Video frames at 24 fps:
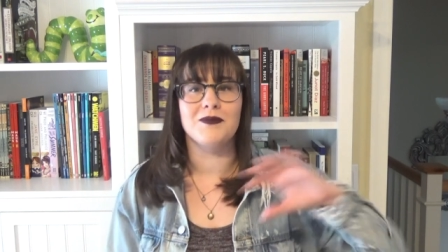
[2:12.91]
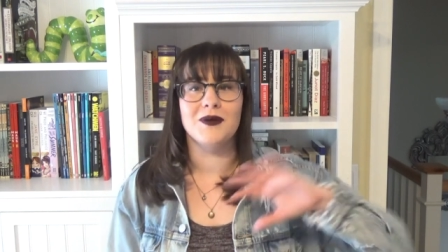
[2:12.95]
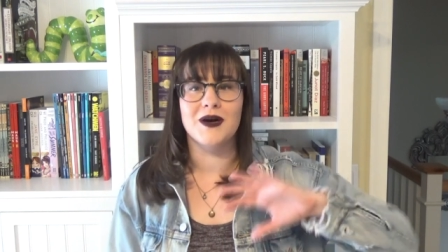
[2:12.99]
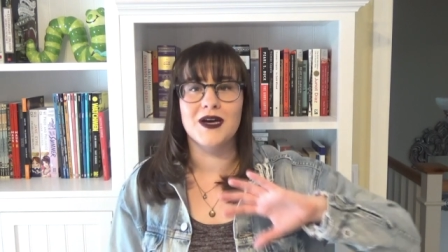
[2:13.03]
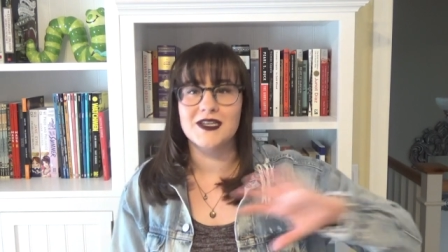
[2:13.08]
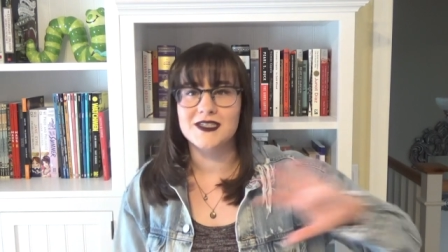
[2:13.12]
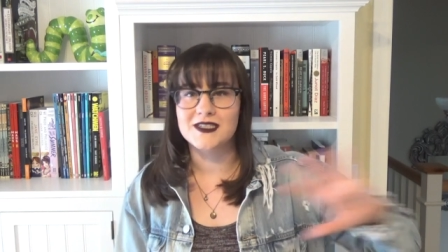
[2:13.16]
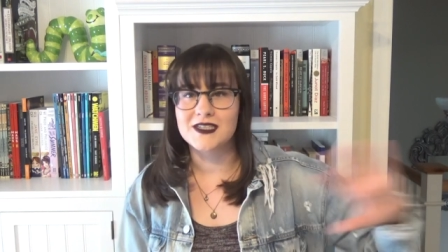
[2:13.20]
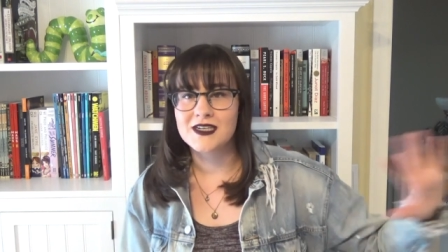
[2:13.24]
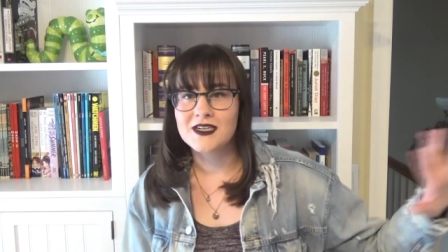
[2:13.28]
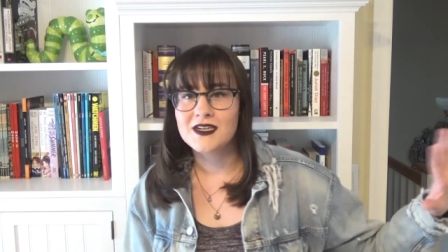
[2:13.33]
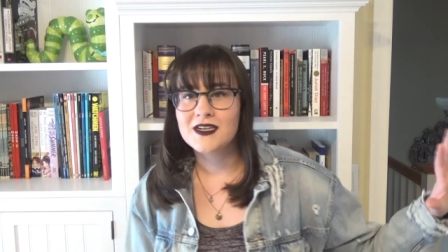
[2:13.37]

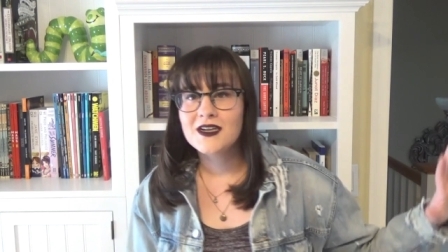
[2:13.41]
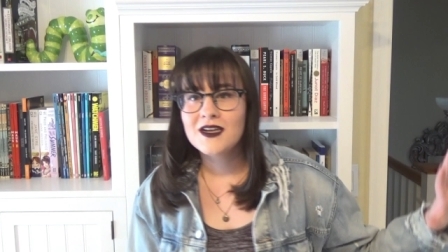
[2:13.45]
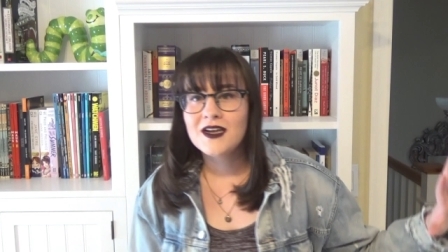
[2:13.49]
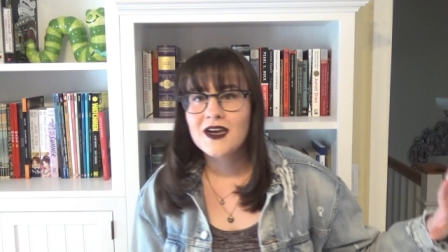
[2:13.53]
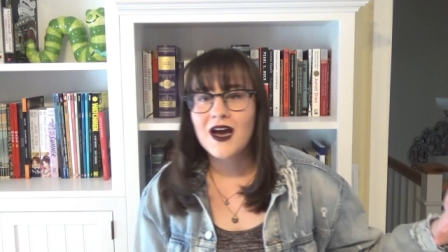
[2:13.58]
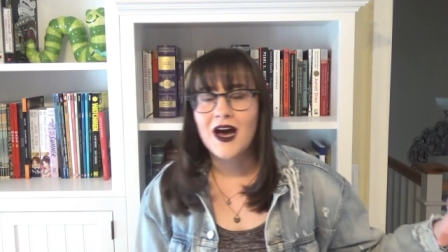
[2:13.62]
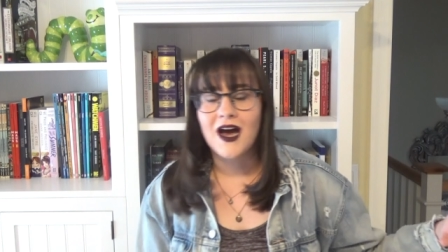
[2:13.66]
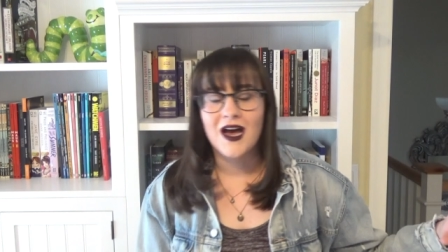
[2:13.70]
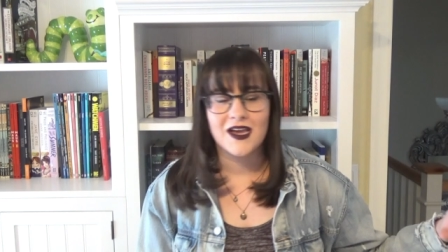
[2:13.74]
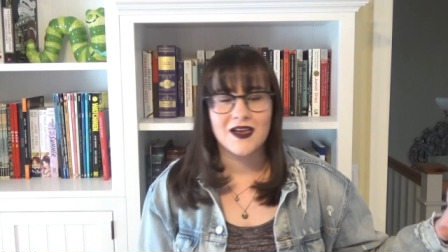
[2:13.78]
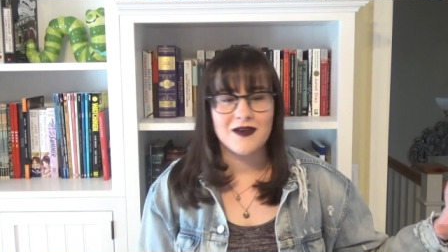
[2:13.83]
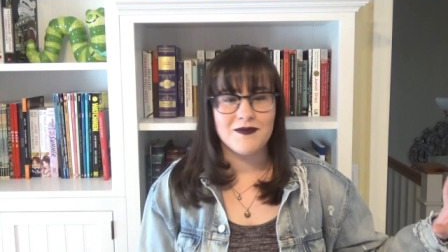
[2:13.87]
but
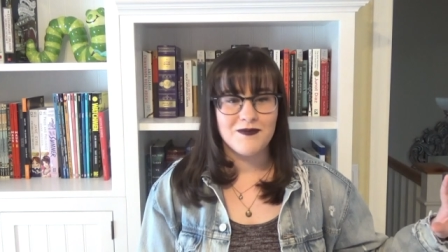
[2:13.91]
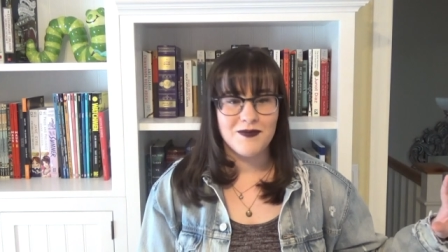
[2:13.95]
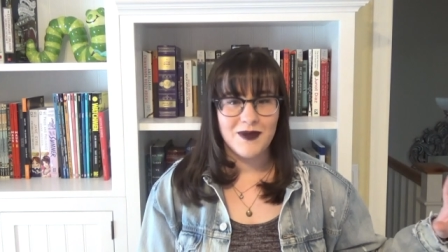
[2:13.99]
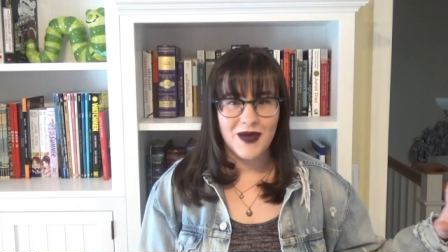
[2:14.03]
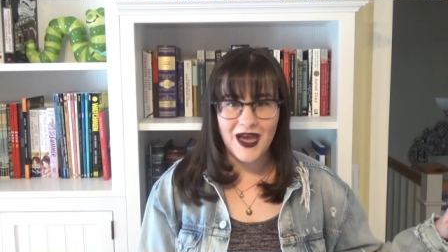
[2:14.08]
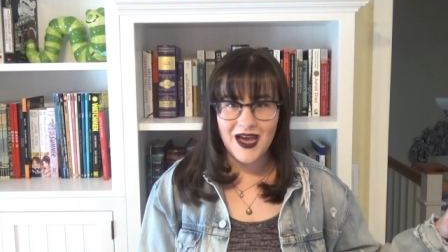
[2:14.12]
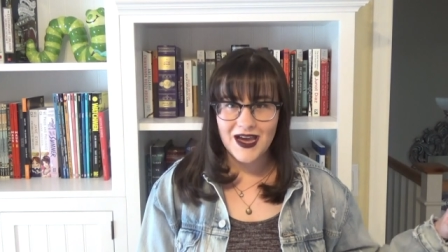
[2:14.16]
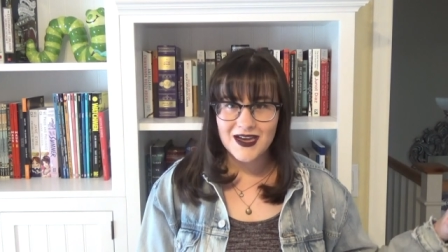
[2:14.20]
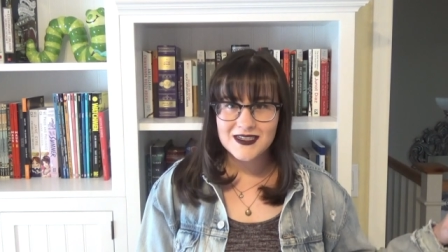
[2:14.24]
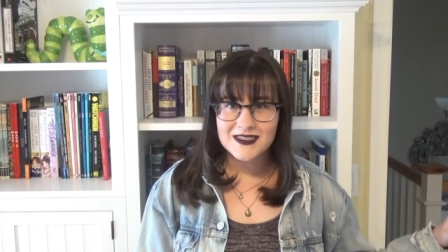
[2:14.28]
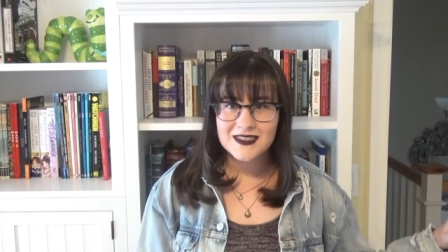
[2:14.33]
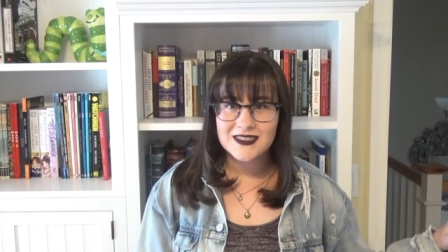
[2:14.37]
I am
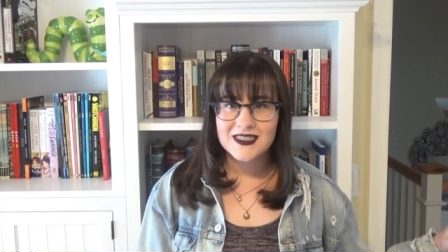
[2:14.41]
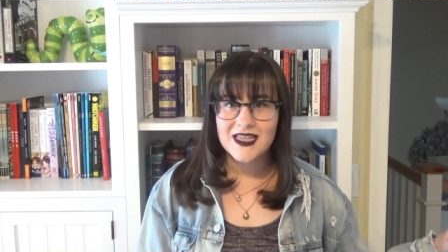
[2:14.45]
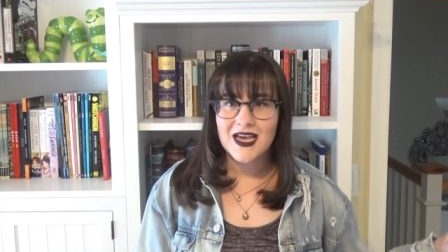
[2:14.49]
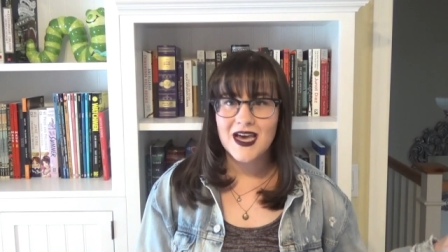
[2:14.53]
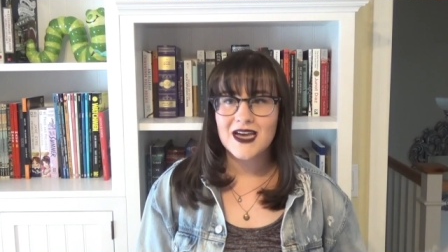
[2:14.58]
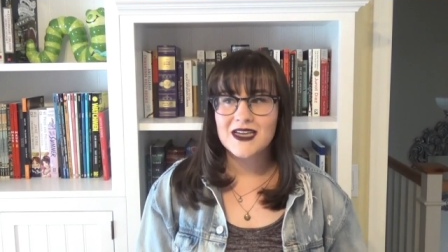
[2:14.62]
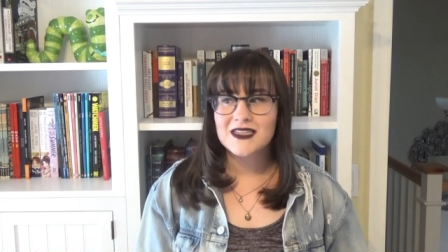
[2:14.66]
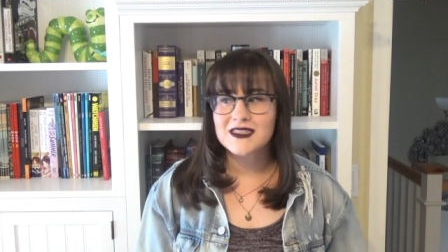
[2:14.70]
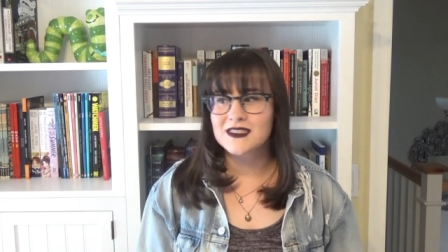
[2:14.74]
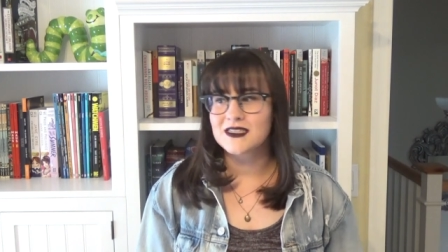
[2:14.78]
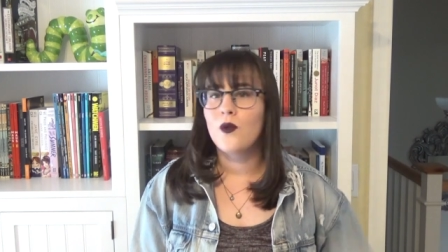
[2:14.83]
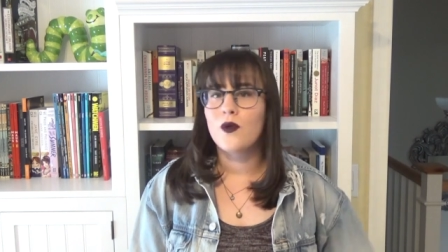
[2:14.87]
past that.